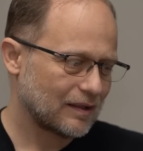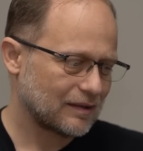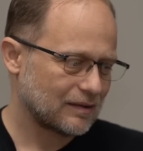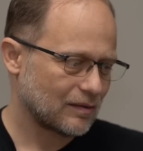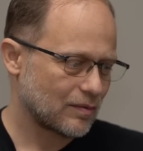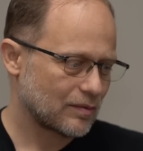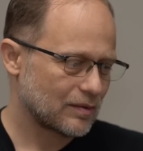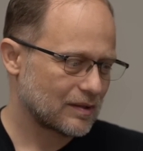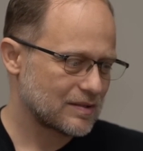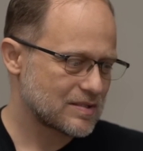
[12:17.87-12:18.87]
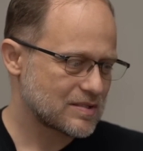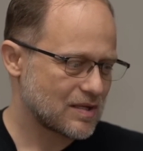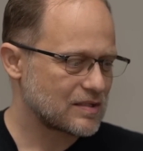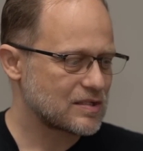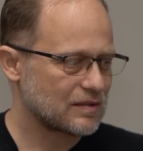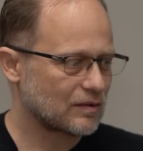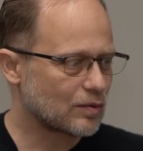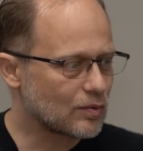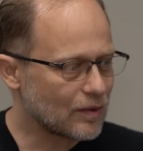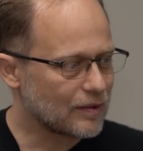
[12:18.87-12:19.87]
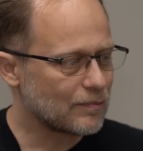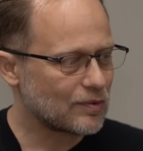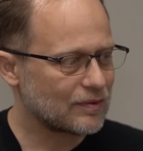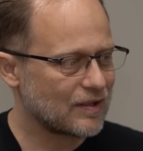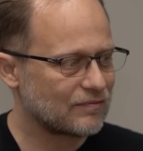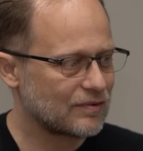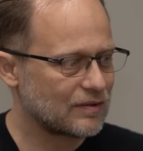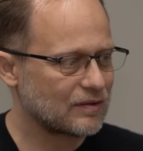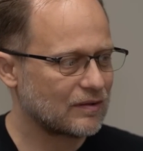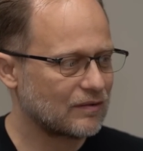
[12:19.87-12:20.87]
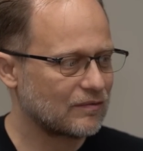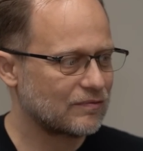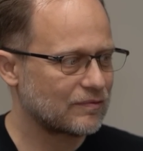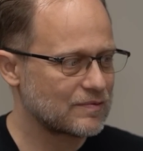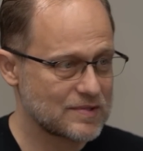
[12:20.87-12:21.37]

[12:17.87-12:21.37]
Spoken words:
there is such an incredible level of